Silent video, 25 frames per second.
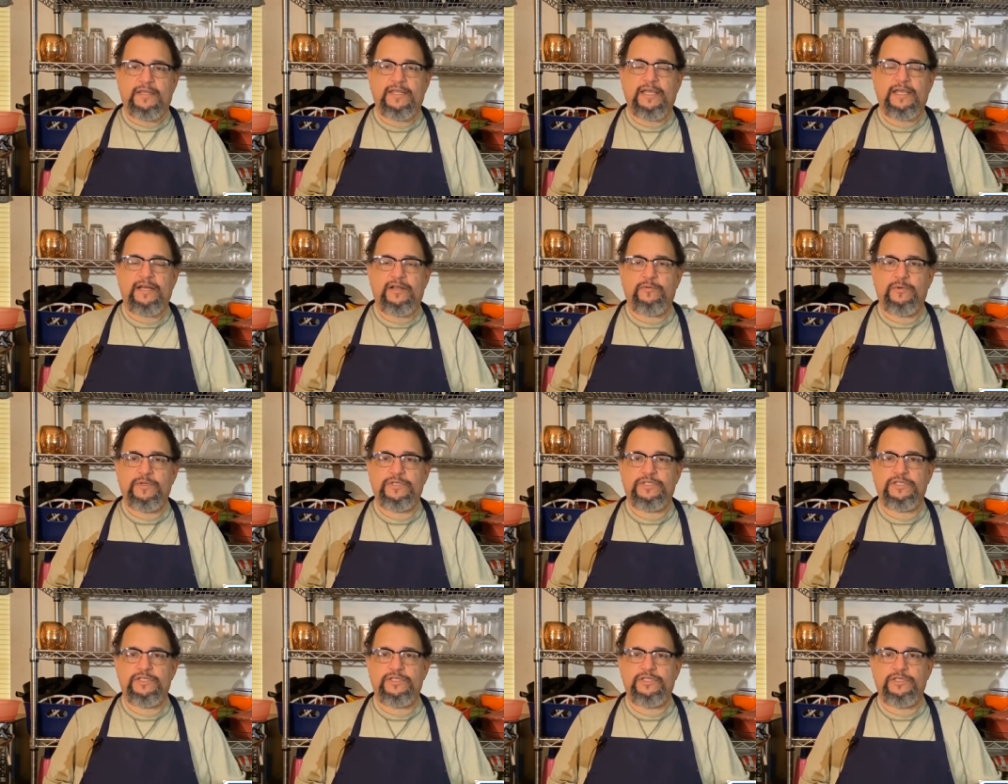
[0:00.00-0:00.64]
They
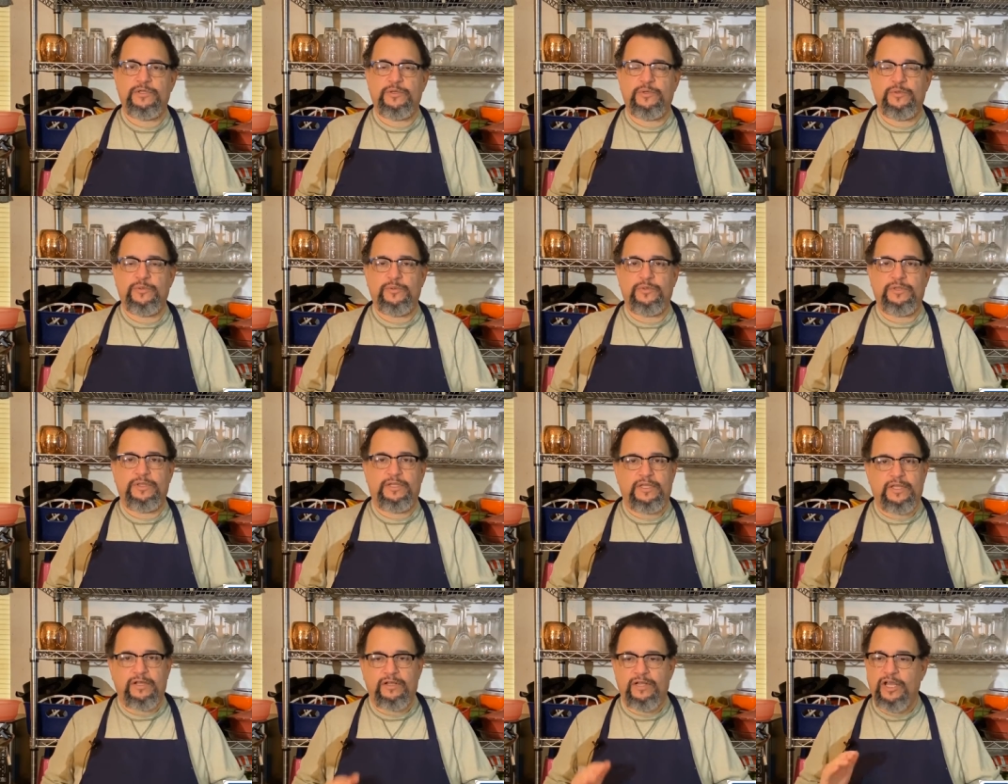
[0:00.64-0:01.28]
know what to
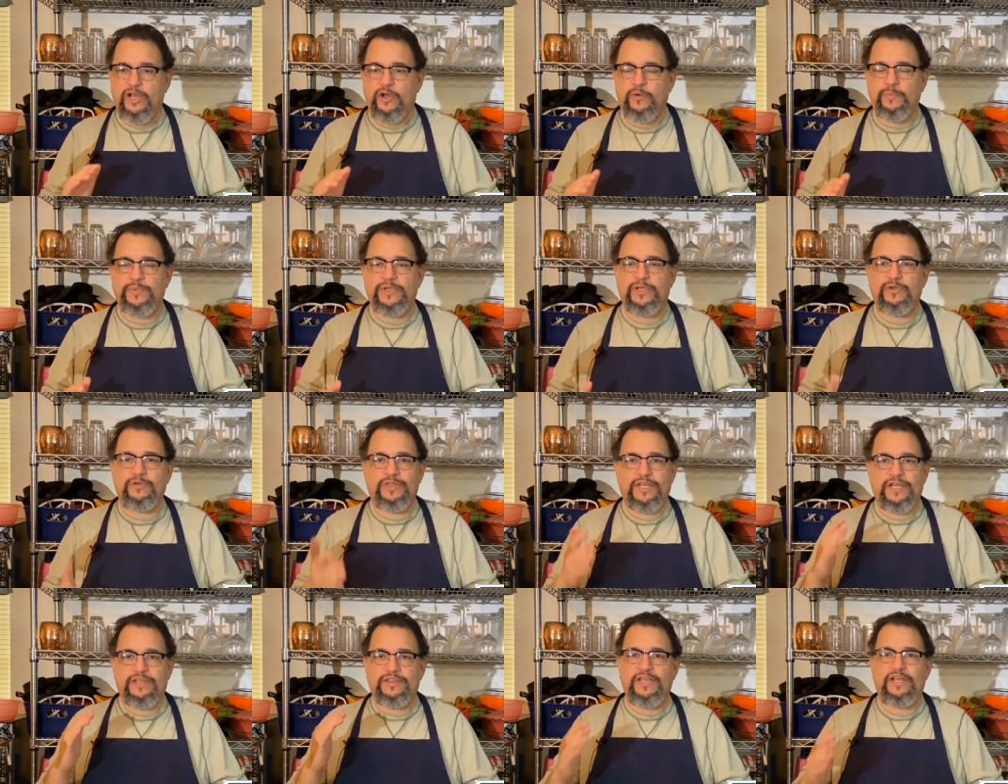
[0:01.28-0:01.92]
do. They'll help
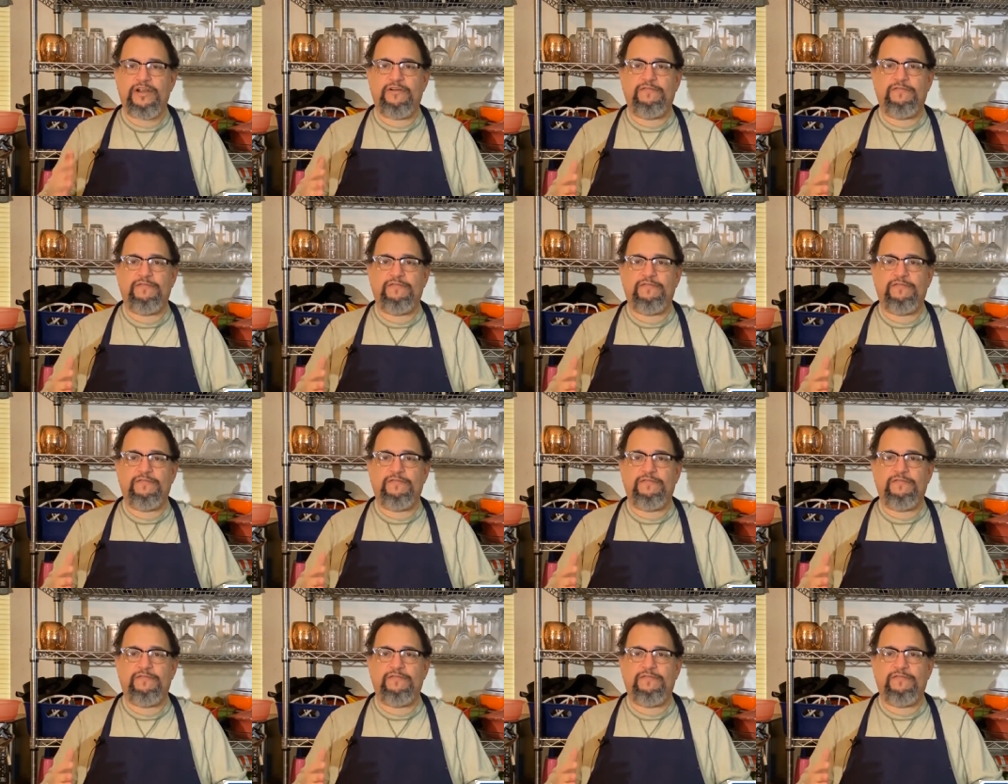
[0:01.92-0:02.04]
you. They're